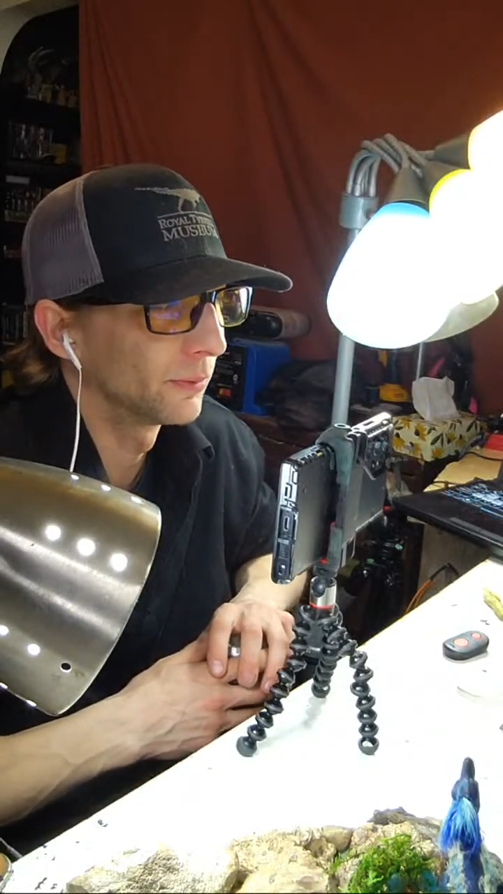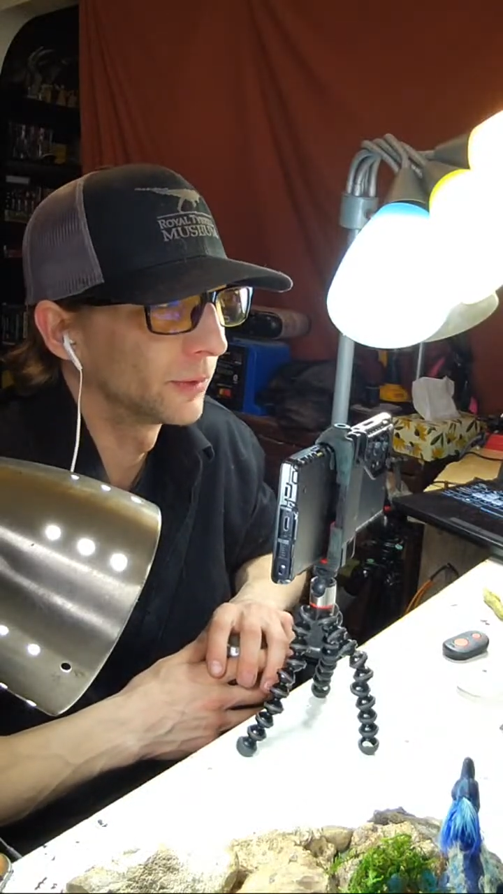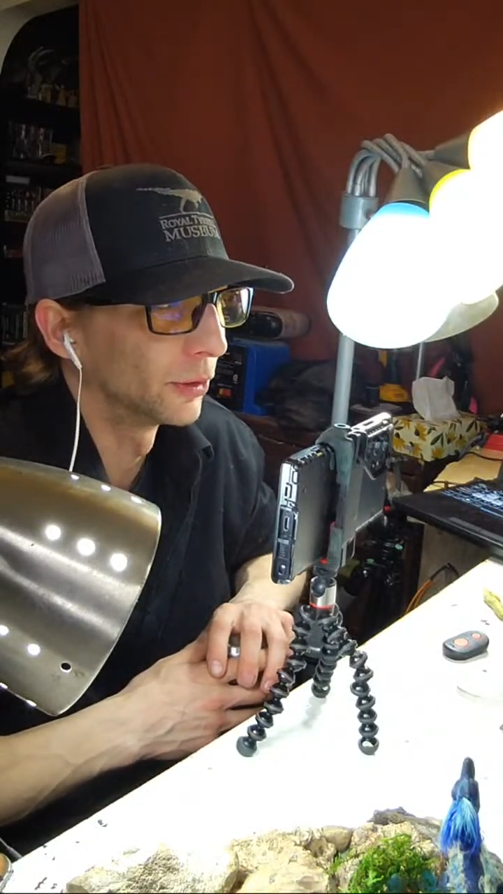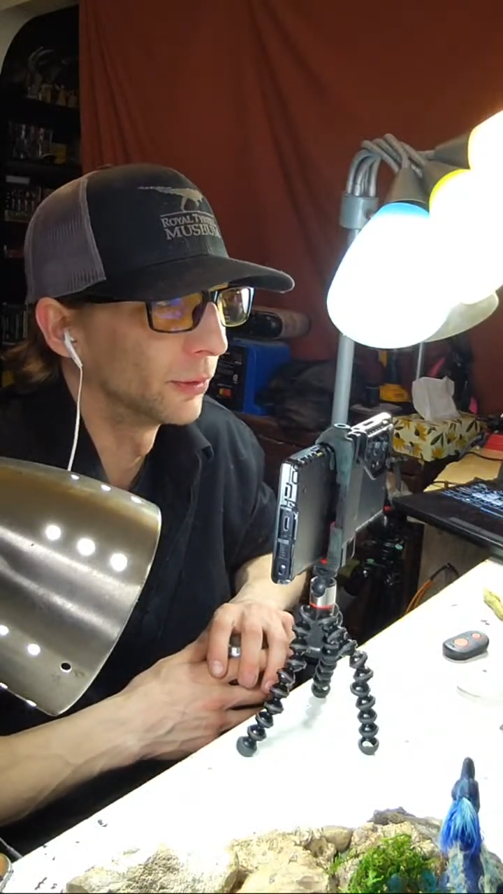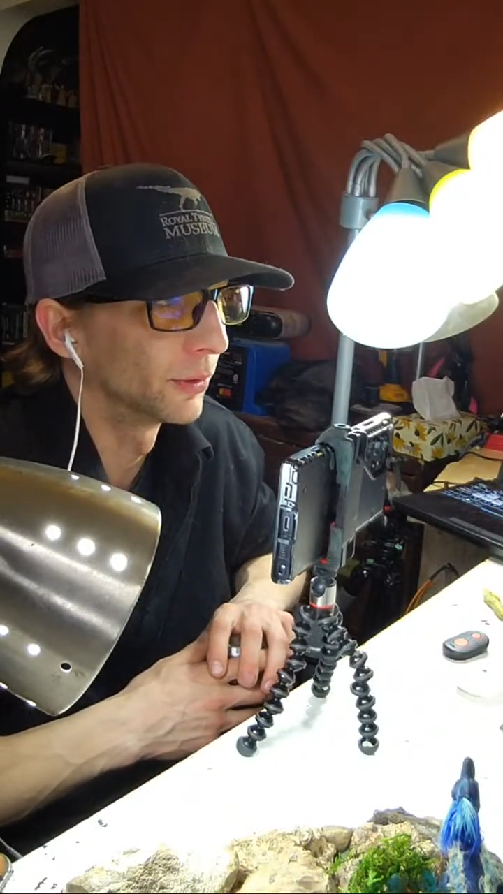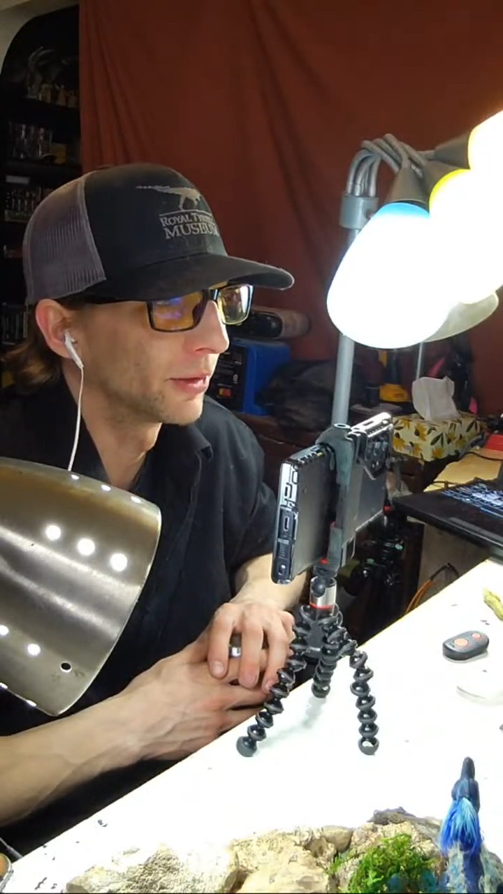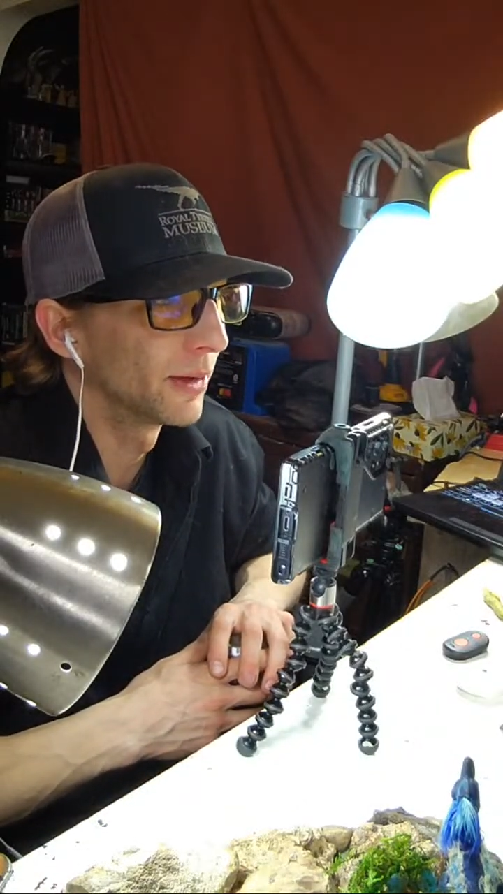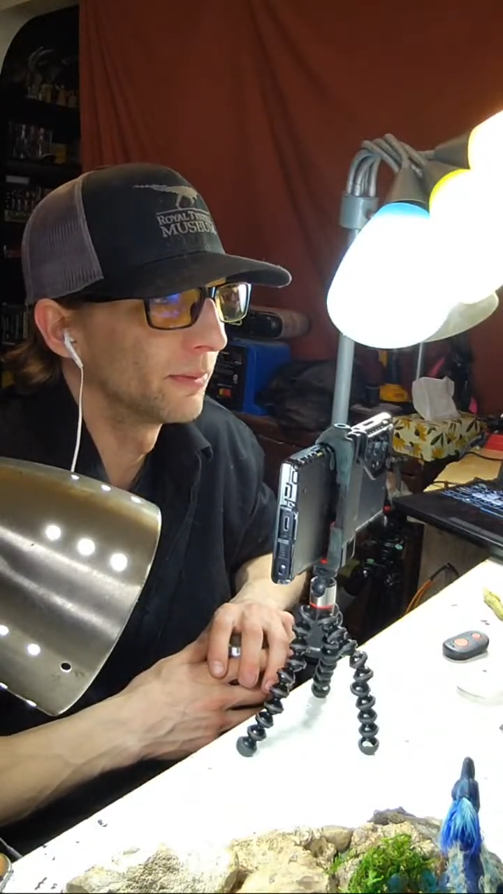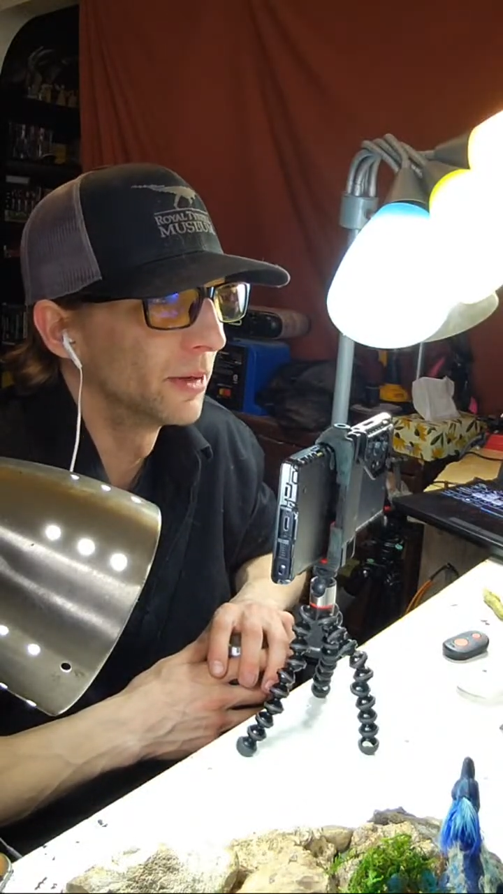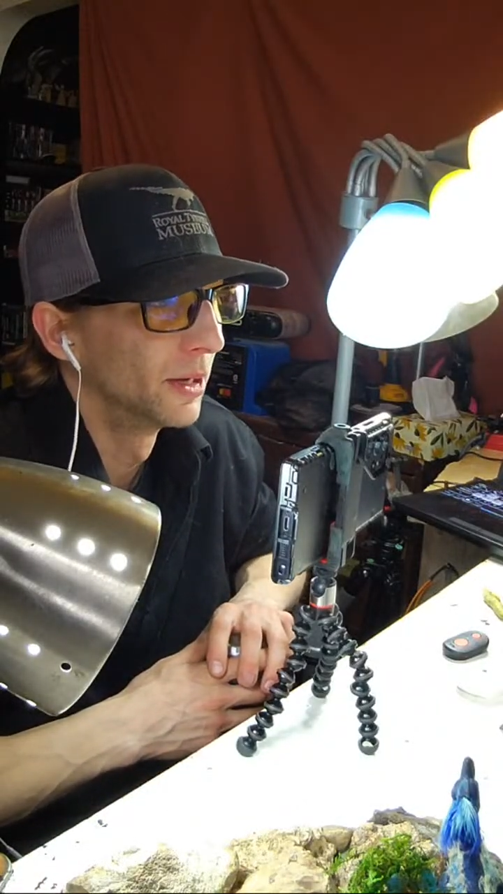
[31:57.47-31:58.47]
do with
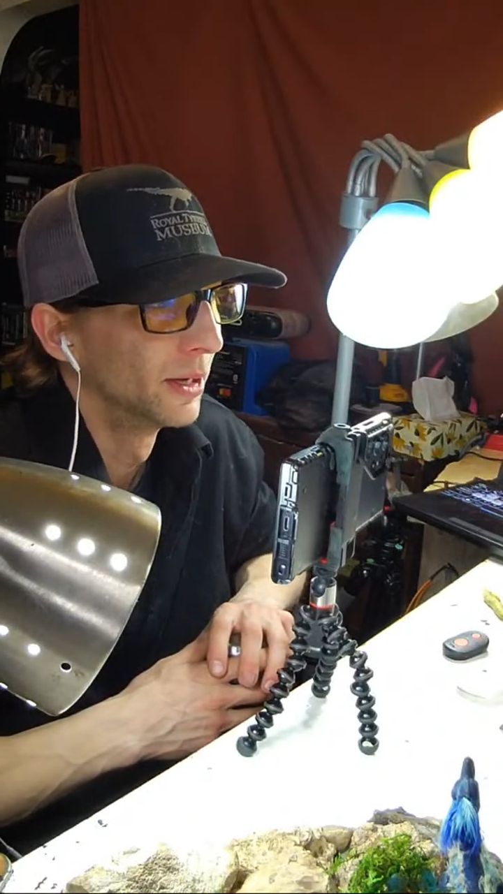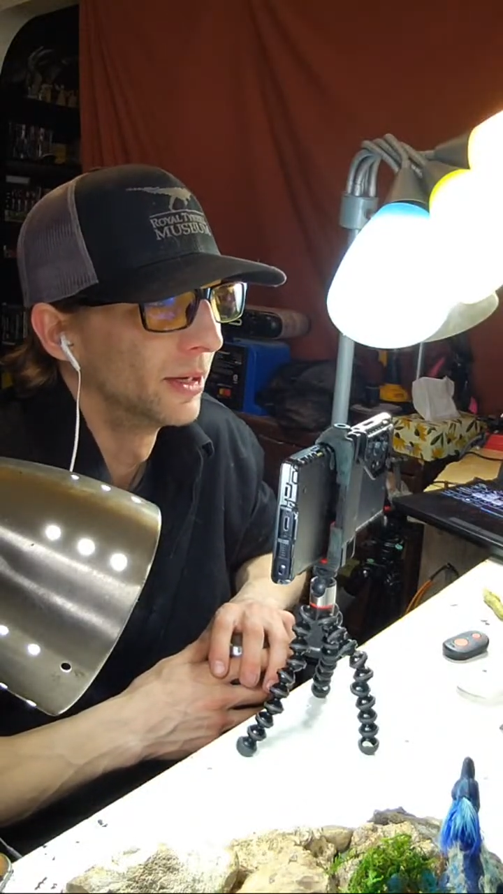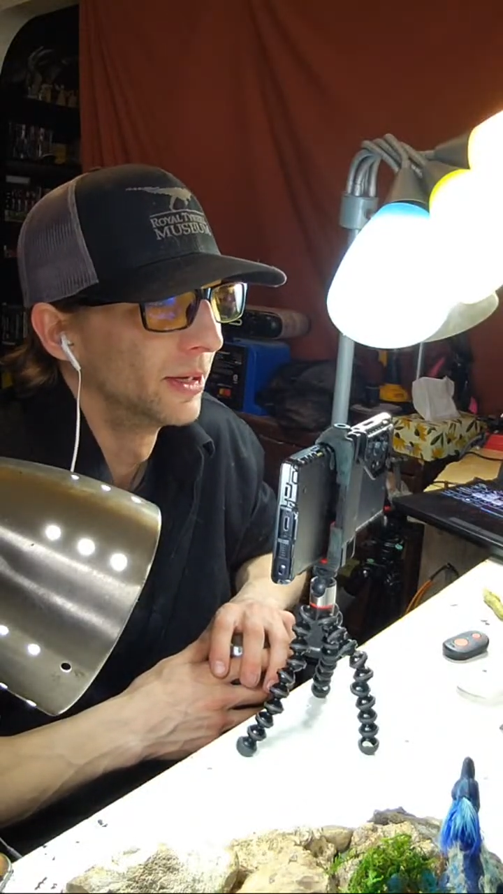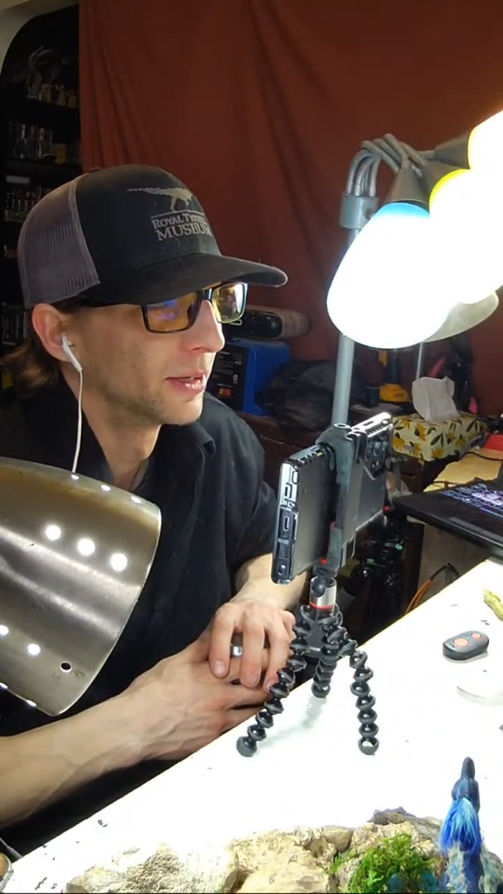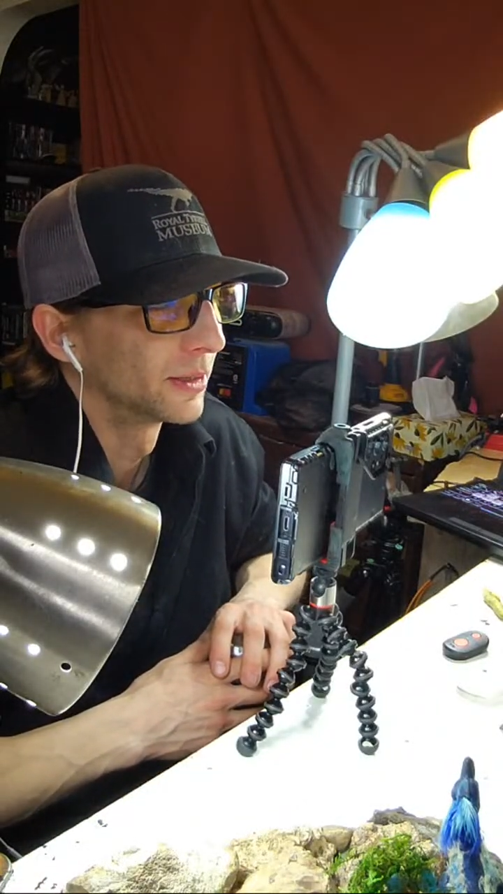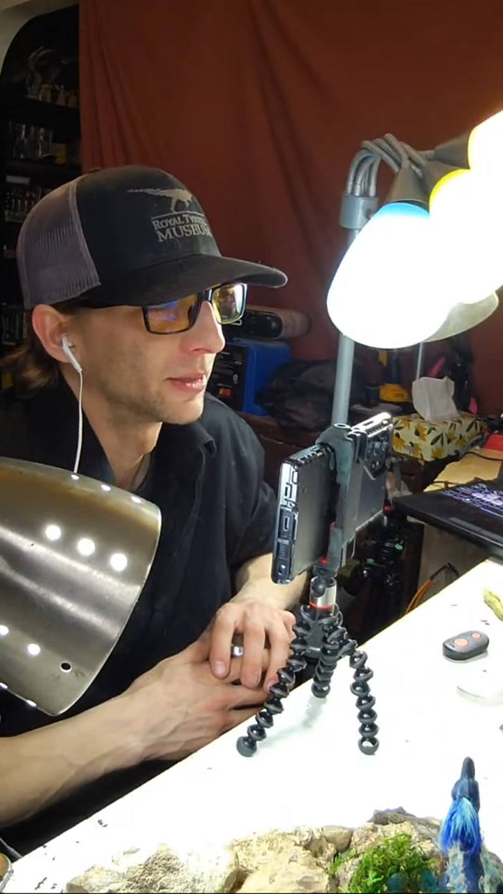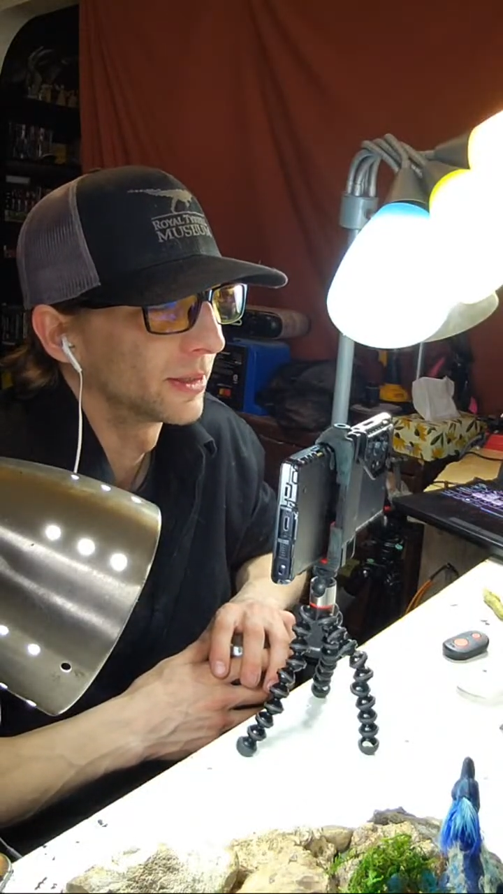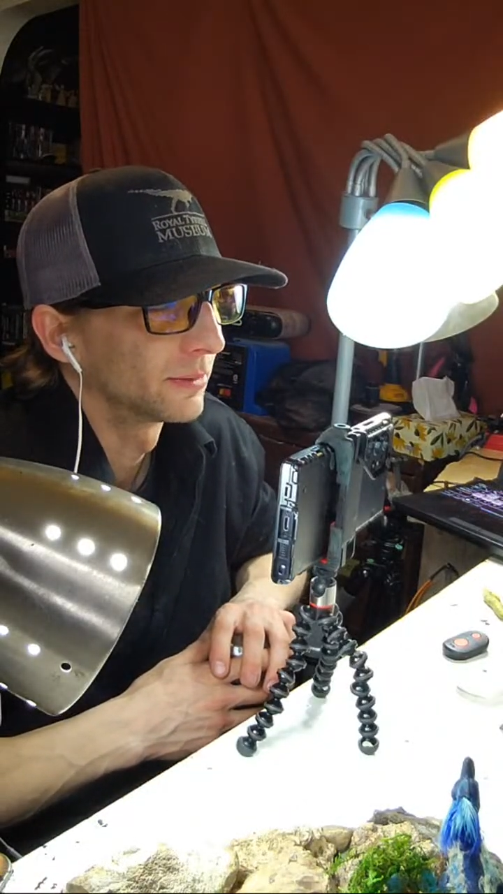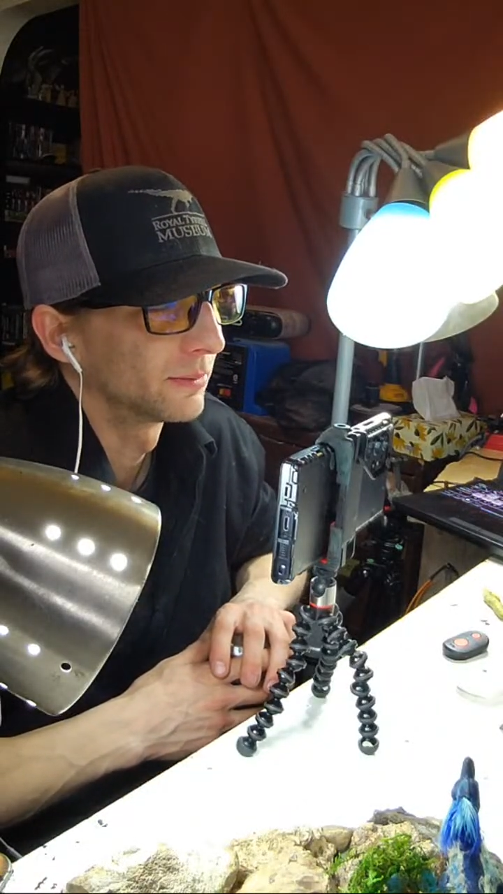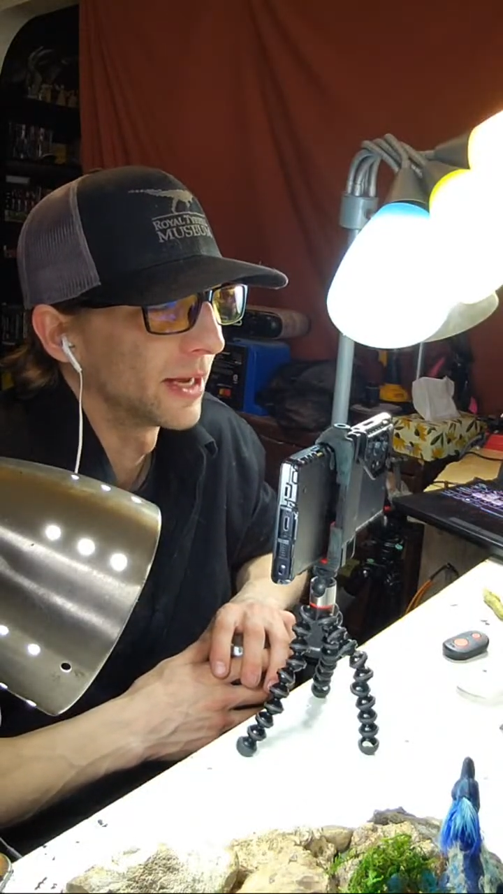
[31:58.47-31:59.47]
them.
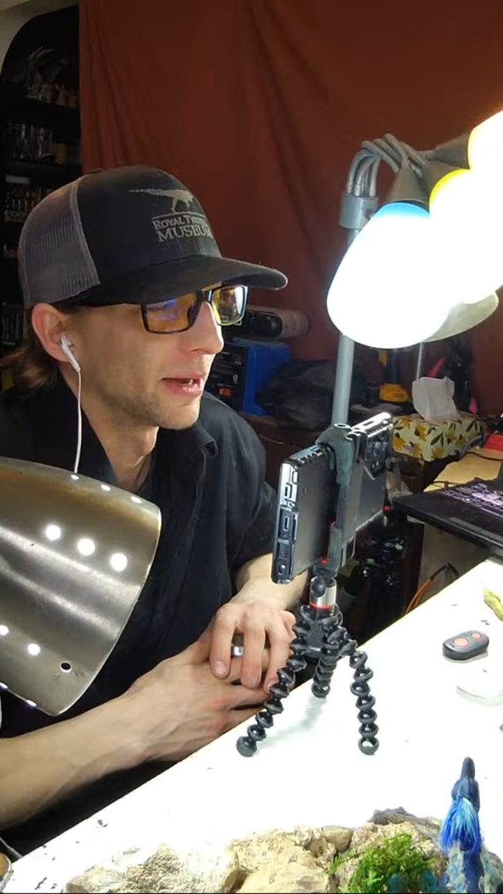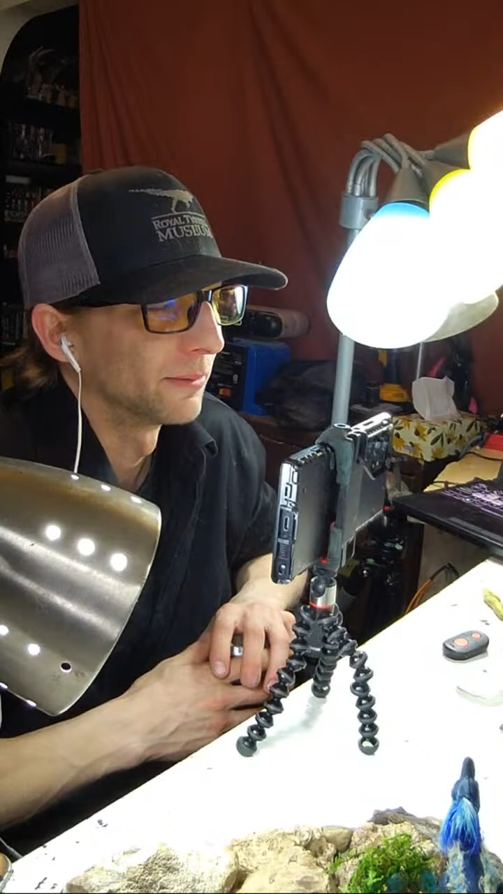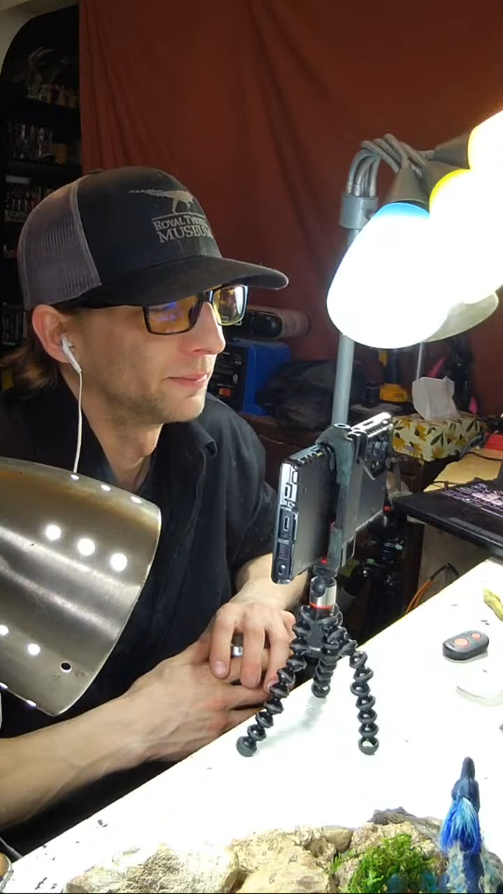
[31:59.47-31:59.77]
Yeah.